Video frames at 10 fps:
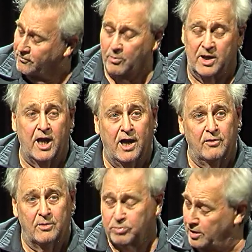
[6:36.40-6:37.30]
from a guy
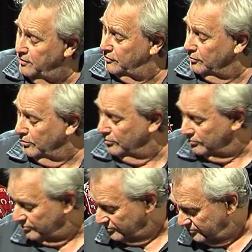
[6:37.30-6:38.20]
that plays through
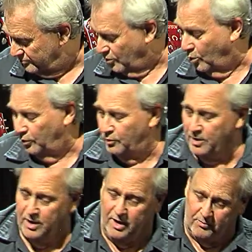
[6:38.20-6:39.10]
old
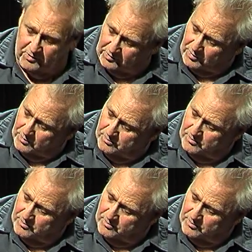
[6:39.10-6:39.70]
tweed amps, so